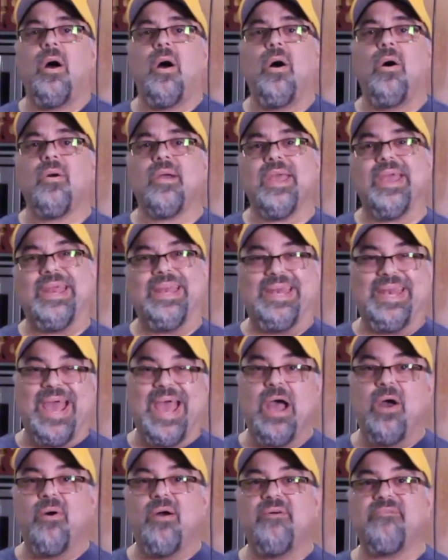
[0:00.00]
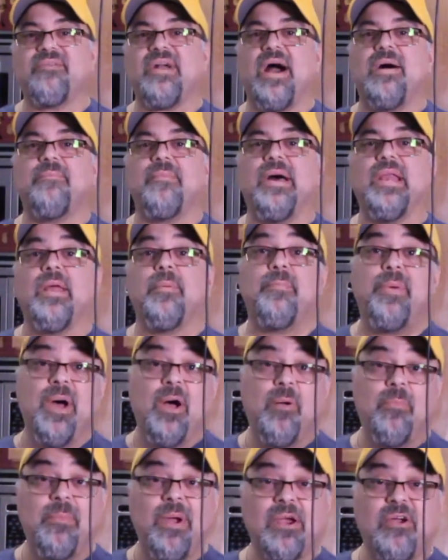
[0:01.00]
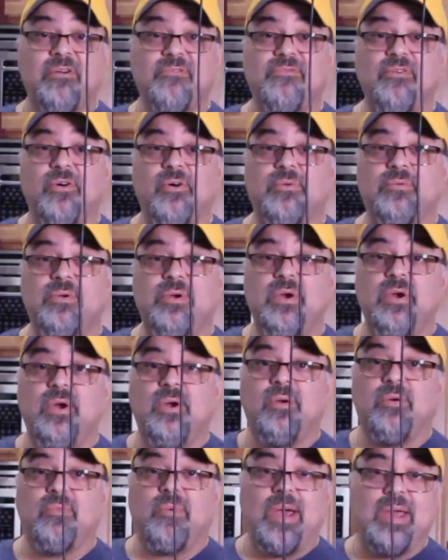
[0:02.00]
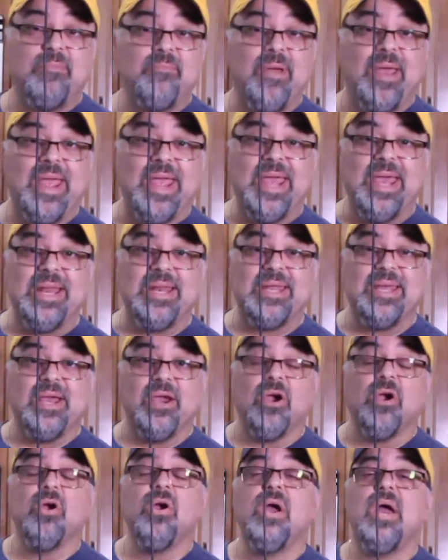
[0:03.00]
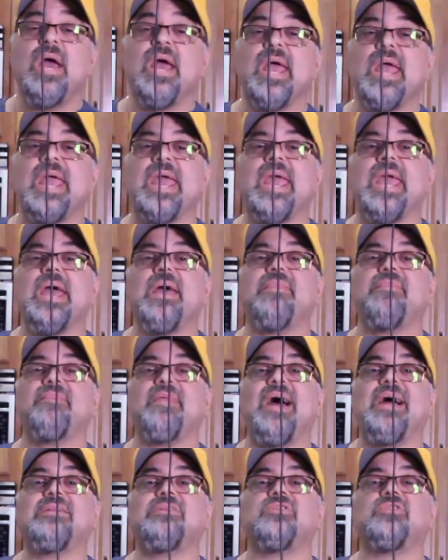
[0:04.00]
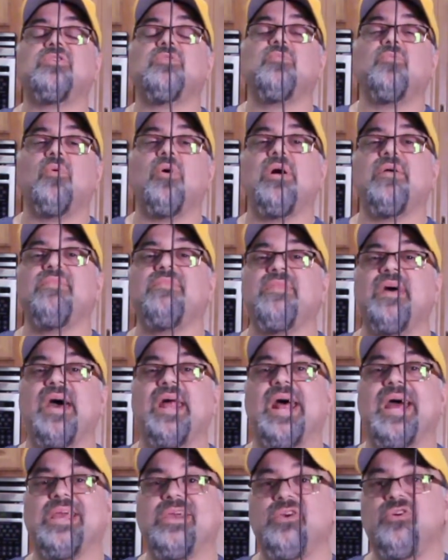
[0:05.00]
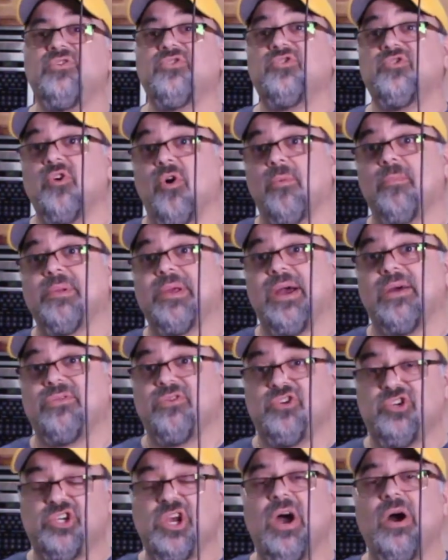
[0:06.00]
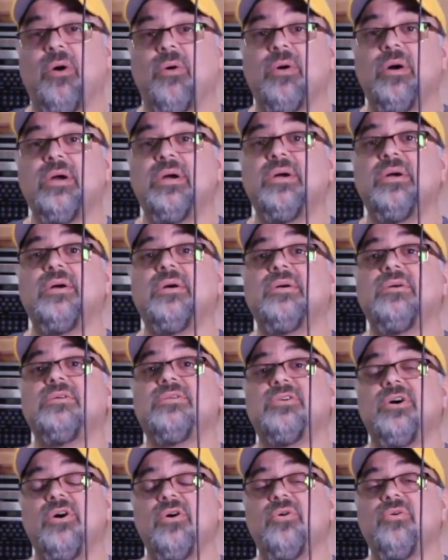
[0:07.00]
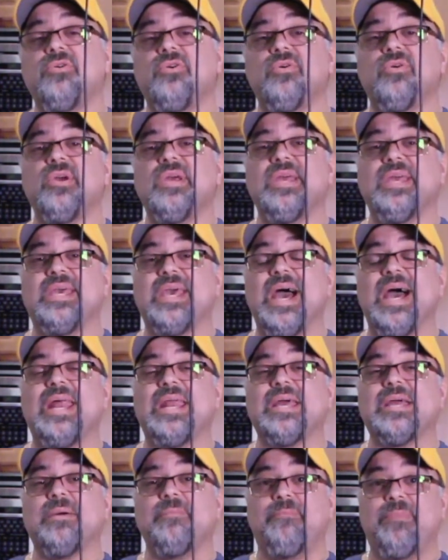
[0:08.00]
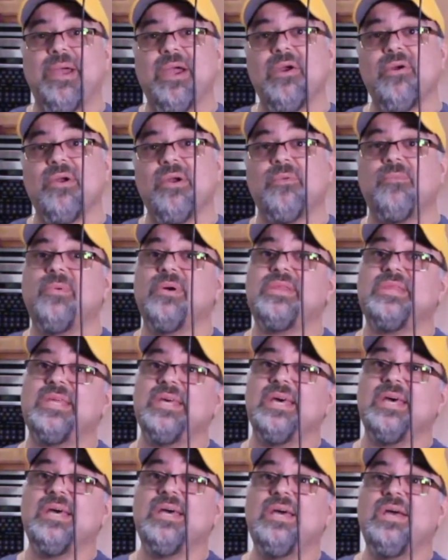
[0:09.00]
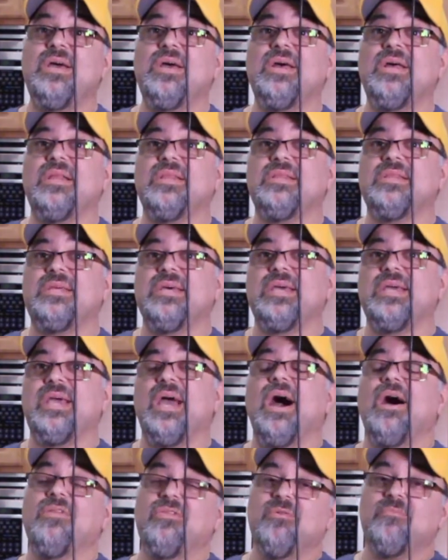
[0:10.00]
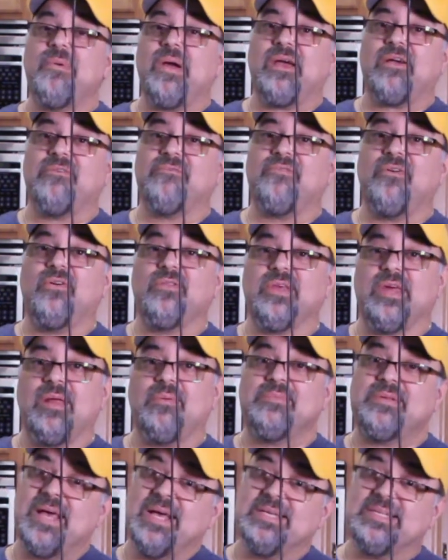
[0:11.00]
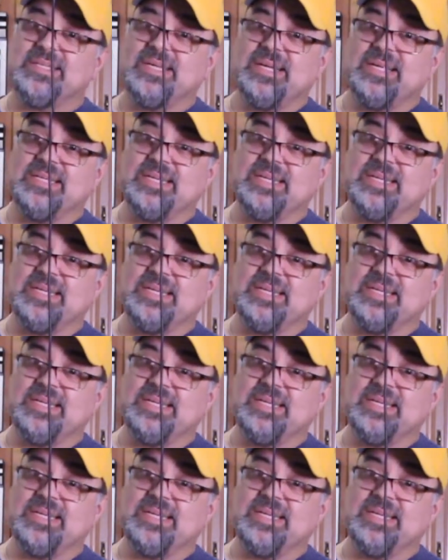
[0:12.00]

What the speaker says: Okay, now I've got my lapel microphone right in my hand here, and that's the one that I use normally on the show. So you can kind of compare it with the other microphone that I'm testing